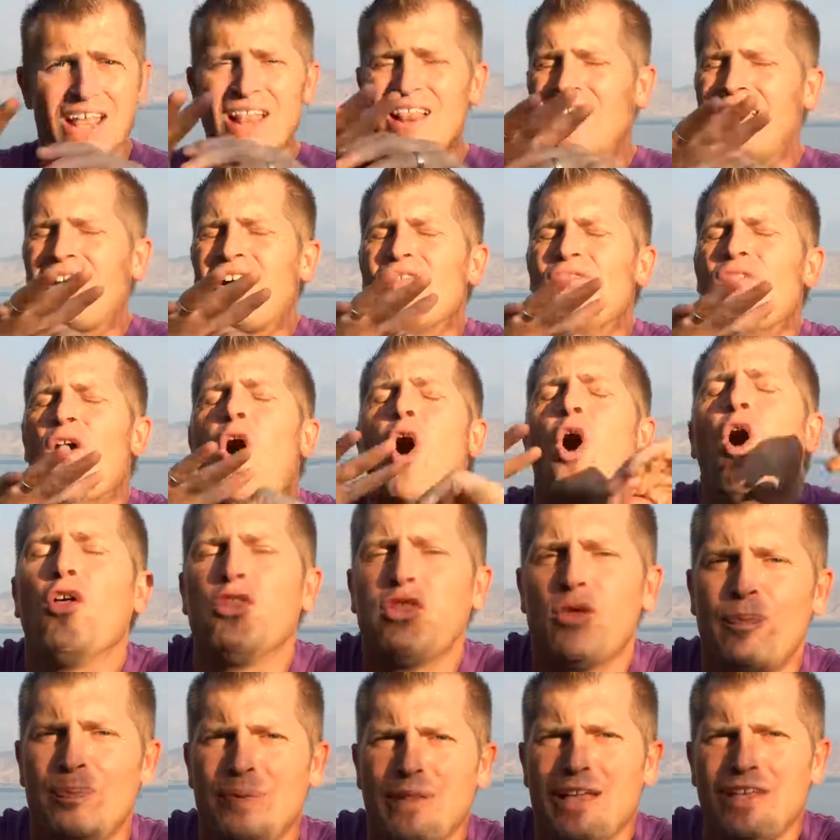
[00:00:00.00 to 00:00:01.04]
Like, of all
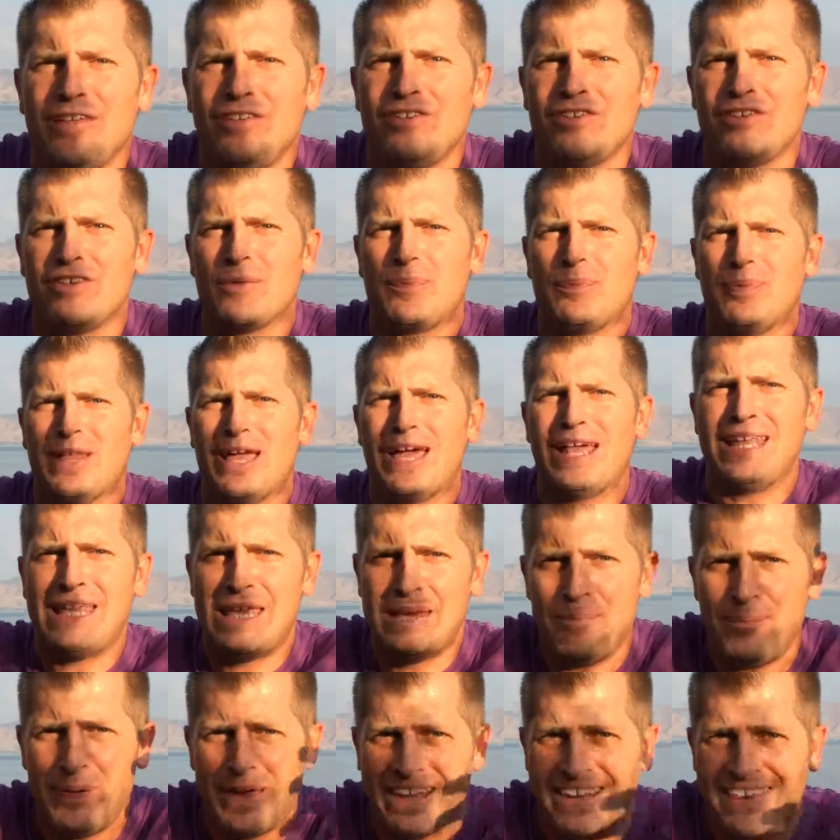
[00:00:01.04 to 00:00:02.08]
the places on the planet,
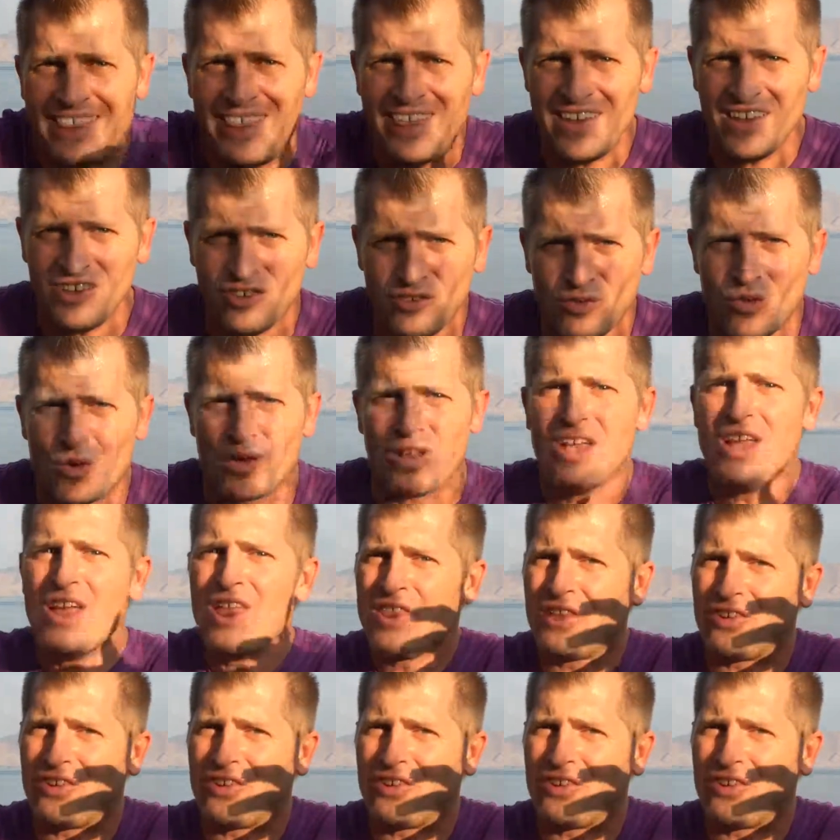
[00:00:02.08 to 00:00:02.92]
he picked this one.